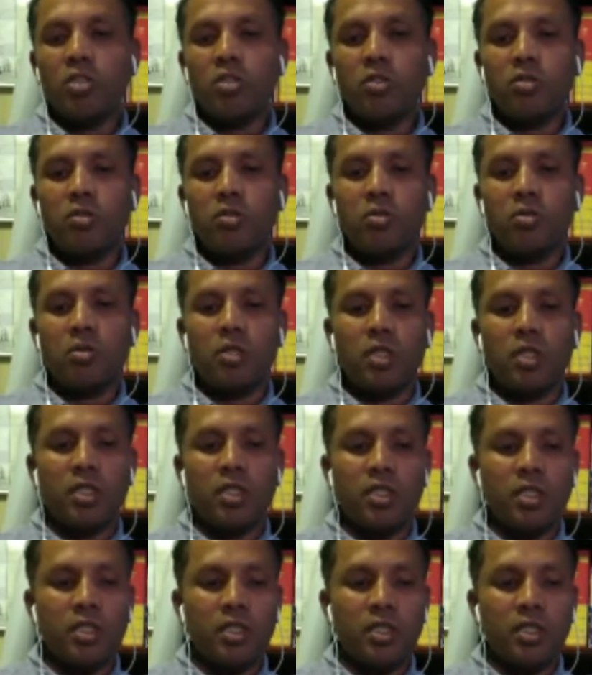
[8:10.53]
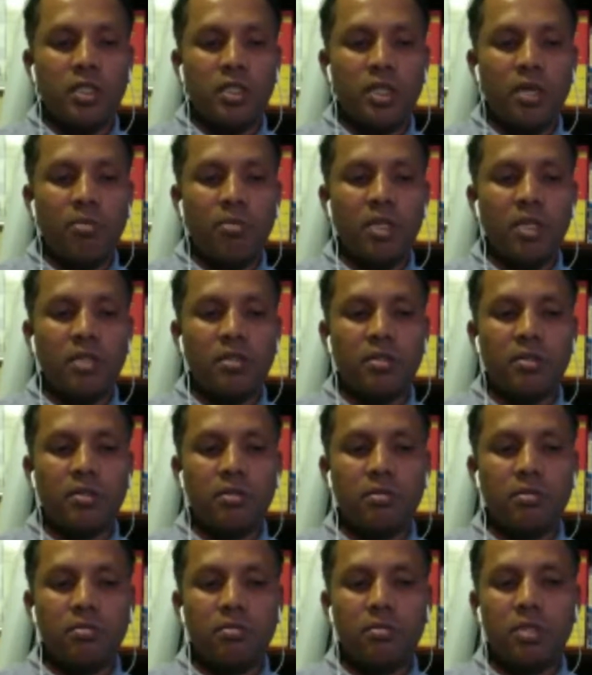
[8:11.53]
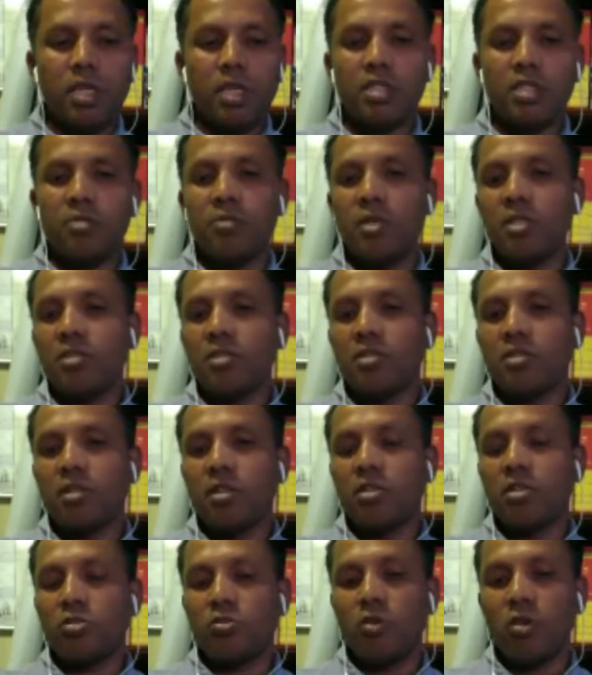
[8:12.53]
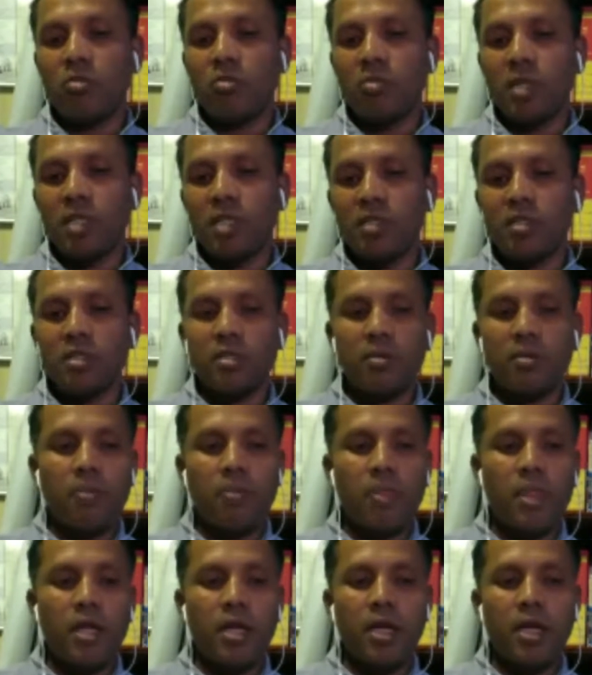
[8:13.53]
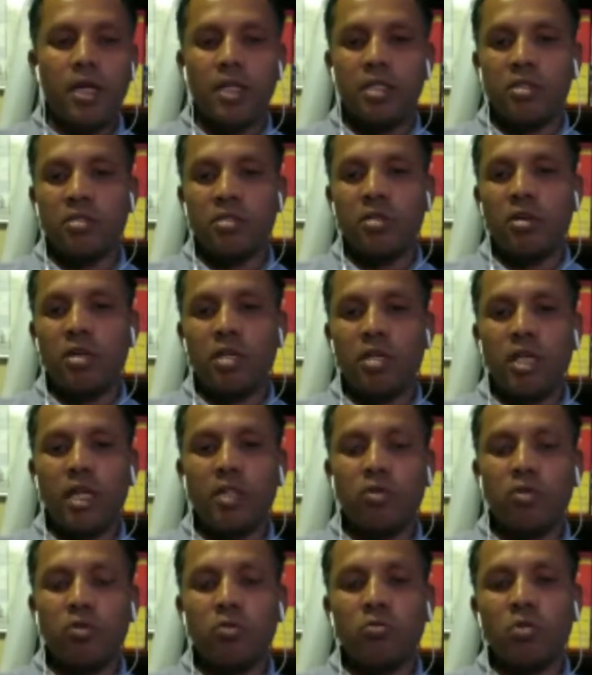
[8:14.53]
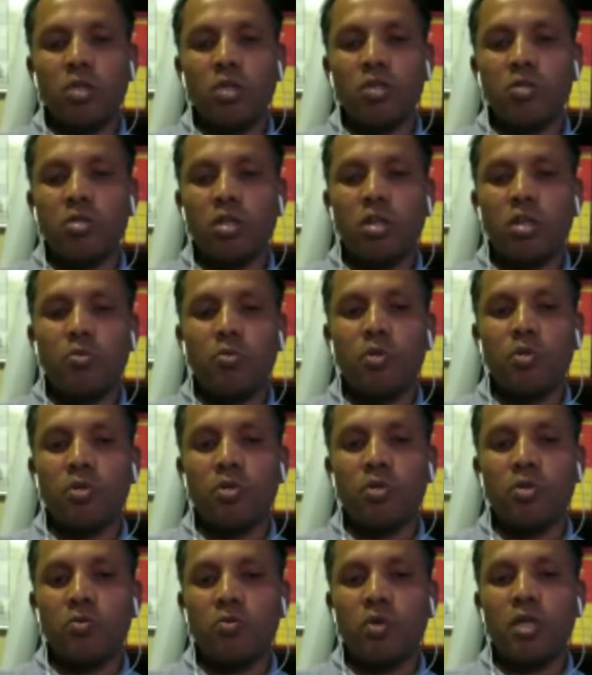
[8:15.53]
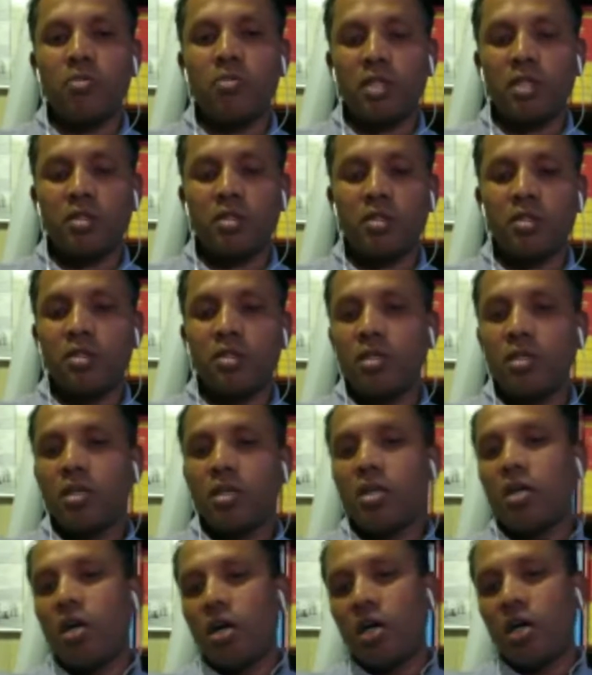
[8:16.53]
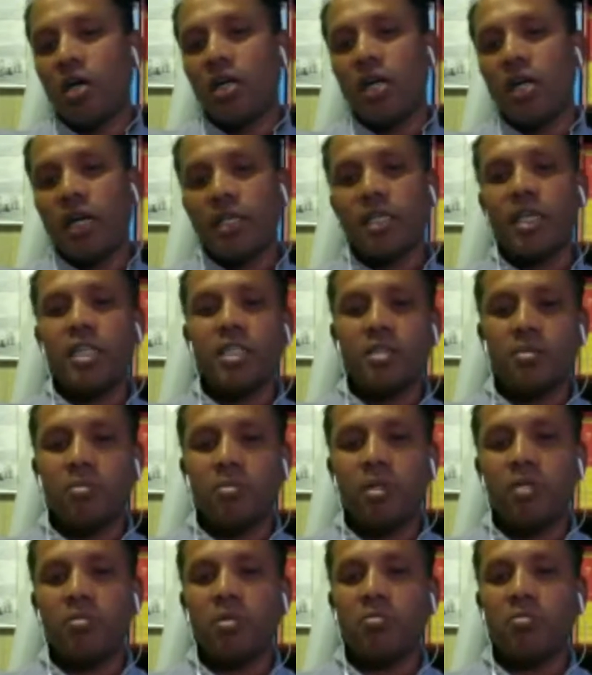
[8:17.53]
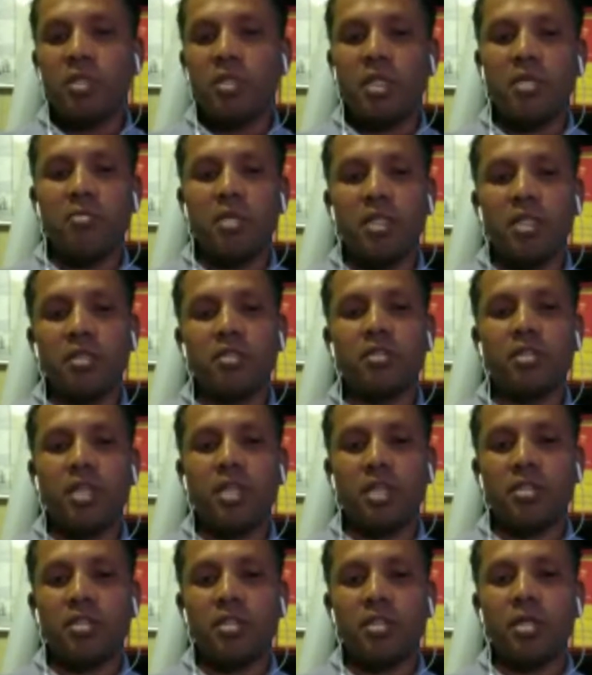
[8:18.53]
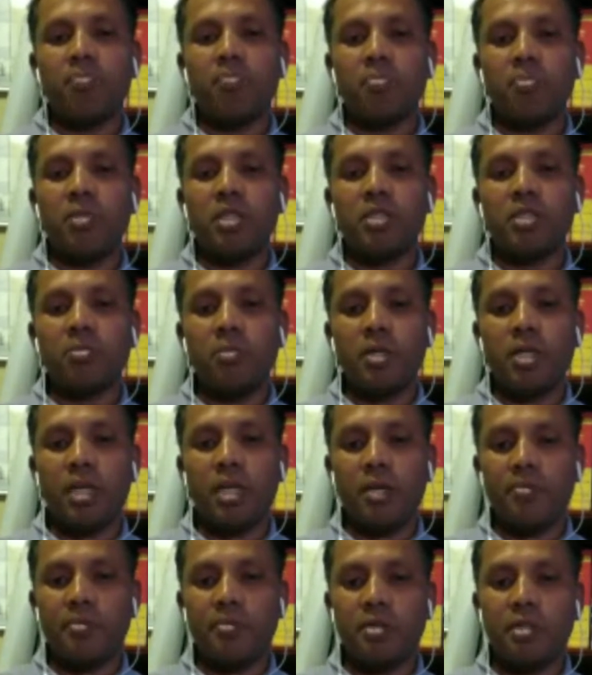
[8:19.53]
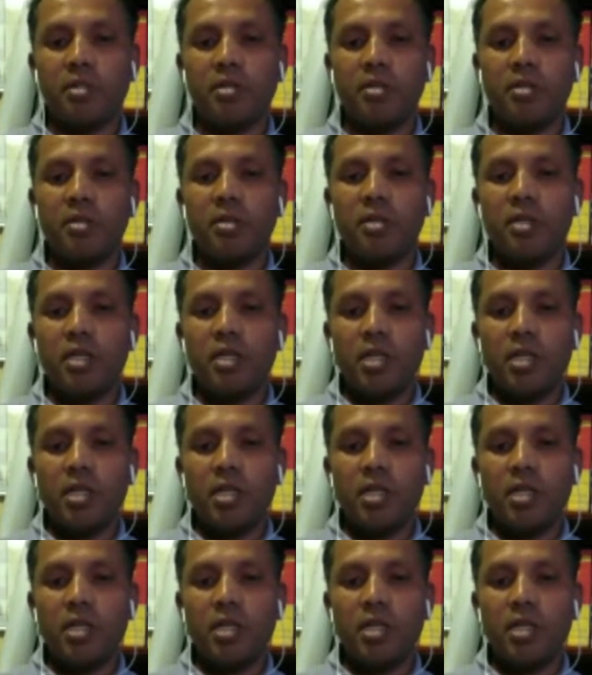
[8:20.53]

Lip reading: what we want to do in coming 6 months or 12 months. It is not, I don't want to talk about 1 month, or at least minimum 3 months. A step must be kept.